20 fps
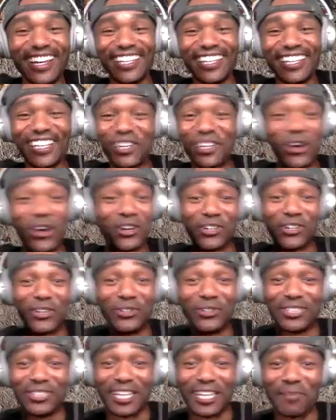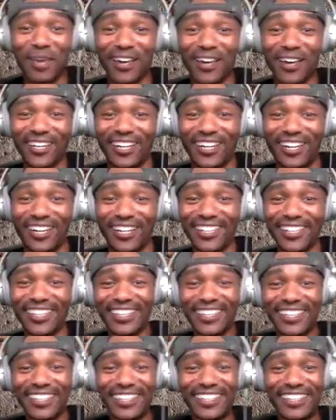You don't use email at
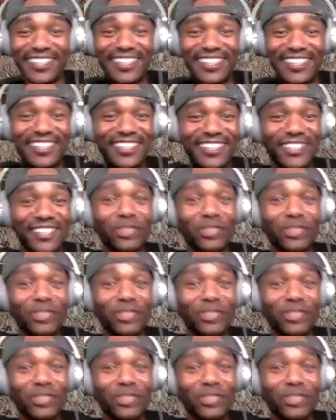all? You